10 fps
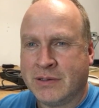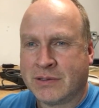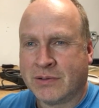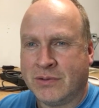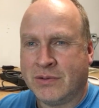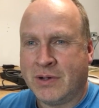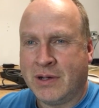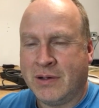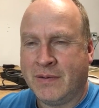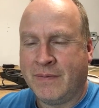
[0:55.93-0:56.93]

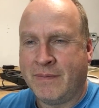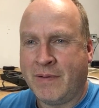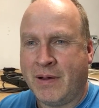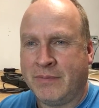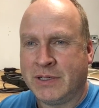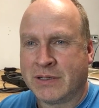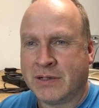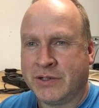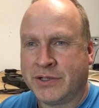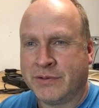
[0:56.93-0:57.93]
So I'm just
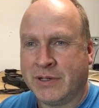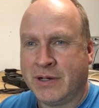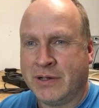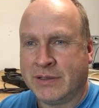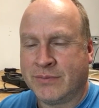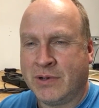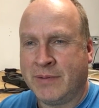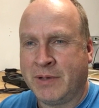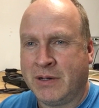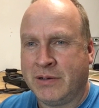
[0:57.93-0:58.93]
going to show you guys what
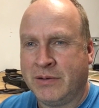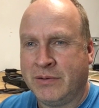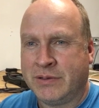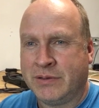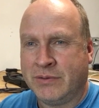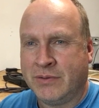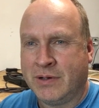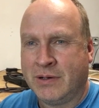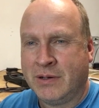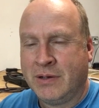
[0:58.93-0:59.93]
I'm going to do to